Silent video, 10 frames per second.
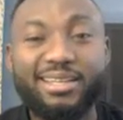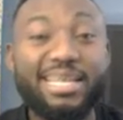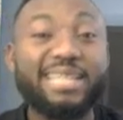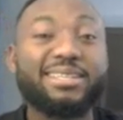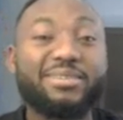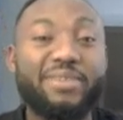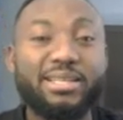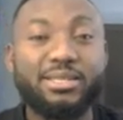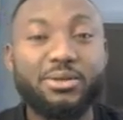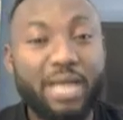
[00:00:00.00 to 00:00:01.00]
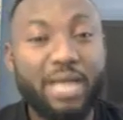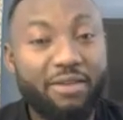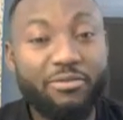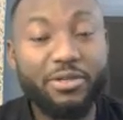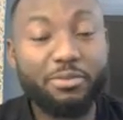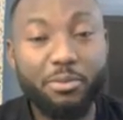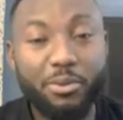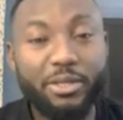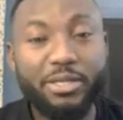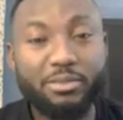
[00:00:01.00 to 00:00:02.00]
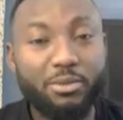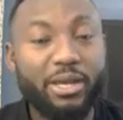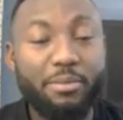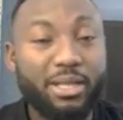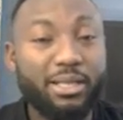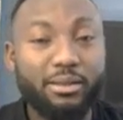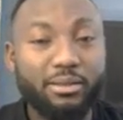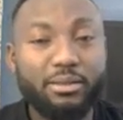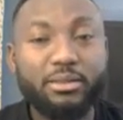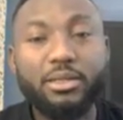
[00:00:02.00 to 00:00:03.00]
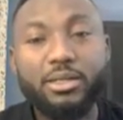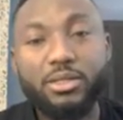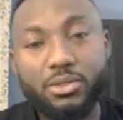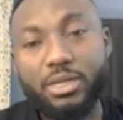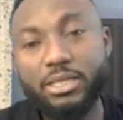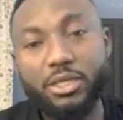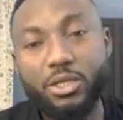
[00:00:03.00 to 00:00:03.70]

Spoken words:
That's crazy. On average, Bombardier is about 8 million. So that's a